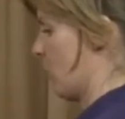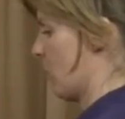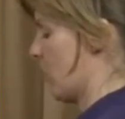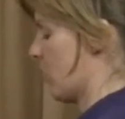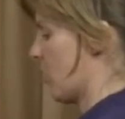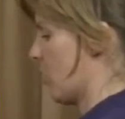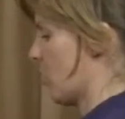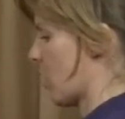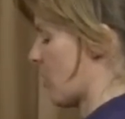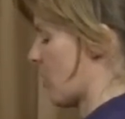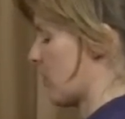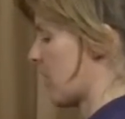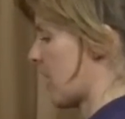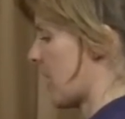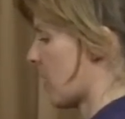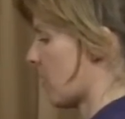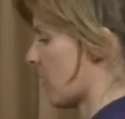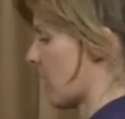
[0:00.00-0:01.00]
once you come
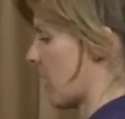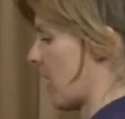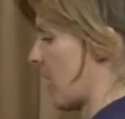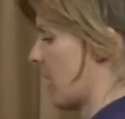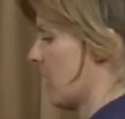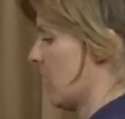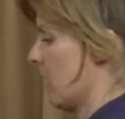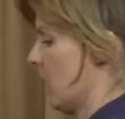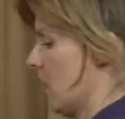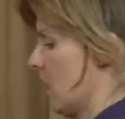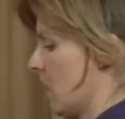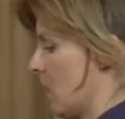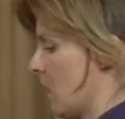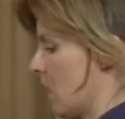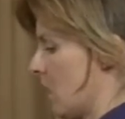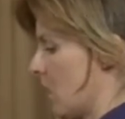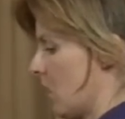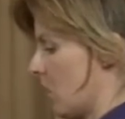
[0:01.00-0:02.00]
down again,
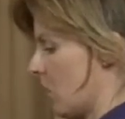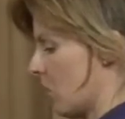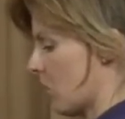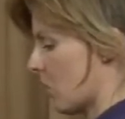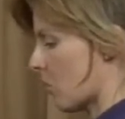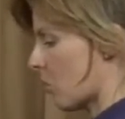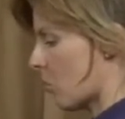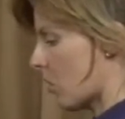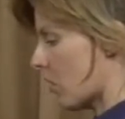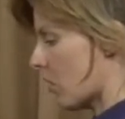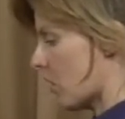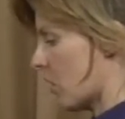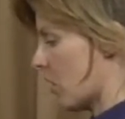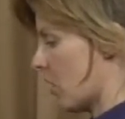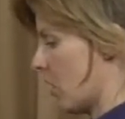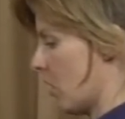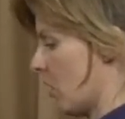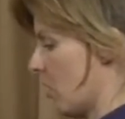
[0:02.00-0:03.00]
you just want
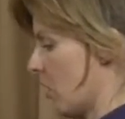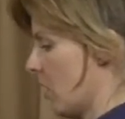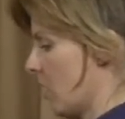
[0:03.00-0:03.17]
to